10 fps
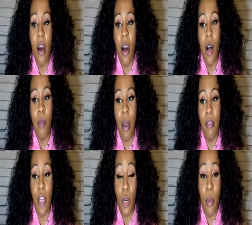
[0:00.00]
Um,
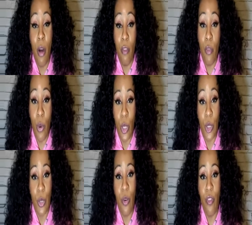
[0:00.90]
I've done about four
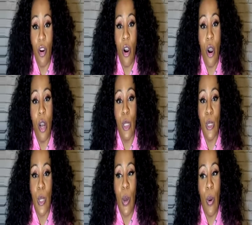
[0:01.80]
so far,
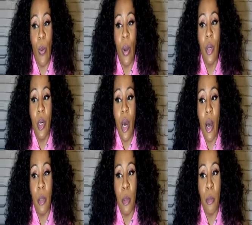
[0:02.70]
so
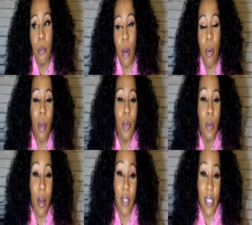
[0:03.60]
um, I'll probably do
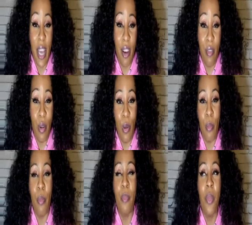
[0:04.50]
about 10 of
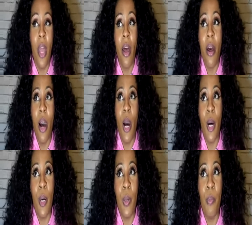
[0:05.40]
them.
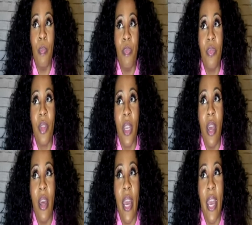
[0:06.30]
Um,
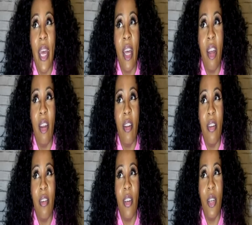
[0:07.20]

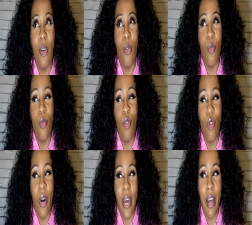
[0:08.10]
and
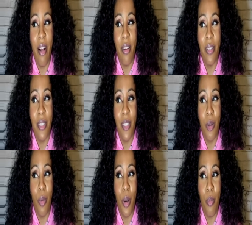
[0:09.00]
what else do
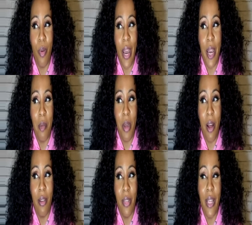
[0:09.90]
I want to brag
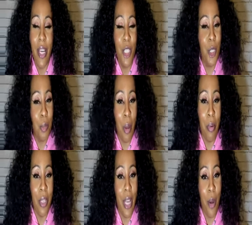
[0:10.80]
about? I think it's just my
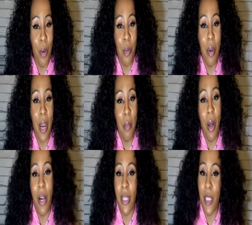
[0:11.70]
book that I want to brag
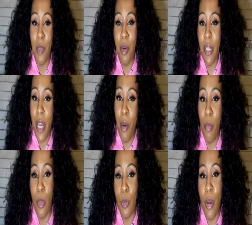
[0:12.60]
about because it's the book that I'm
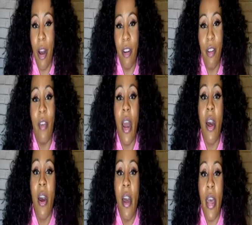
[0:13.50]
most proud of.
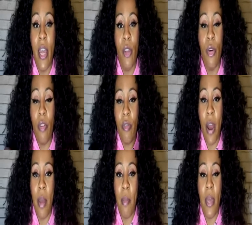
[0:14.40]
And you can
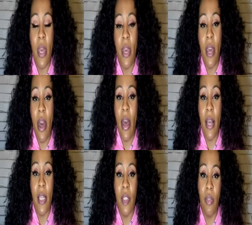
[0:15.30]
find me
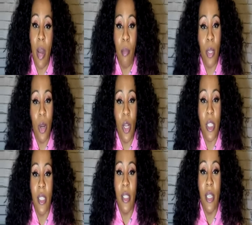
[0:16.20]
as Phenomenally
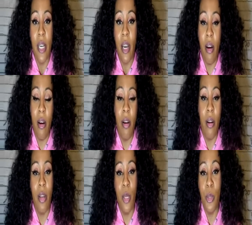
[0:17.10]
Autistic
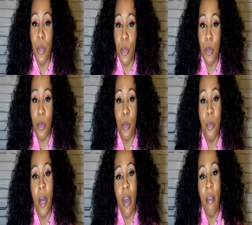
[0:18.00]
on YouTube,
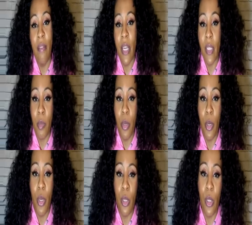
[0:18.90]

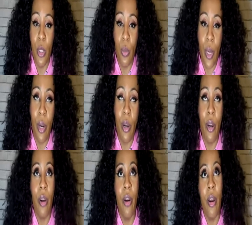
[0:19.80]
Facebook,
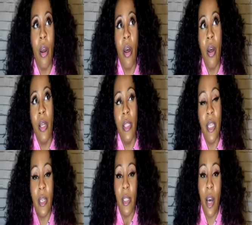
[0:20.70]
Twitter,
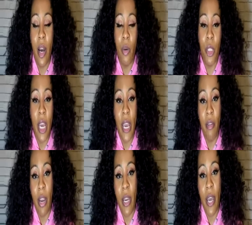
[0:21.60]
TikTok, which I
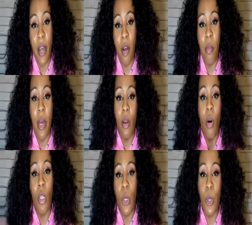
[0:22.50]
hate right now, but
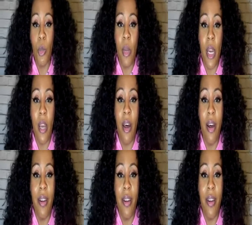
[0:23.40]
all social media.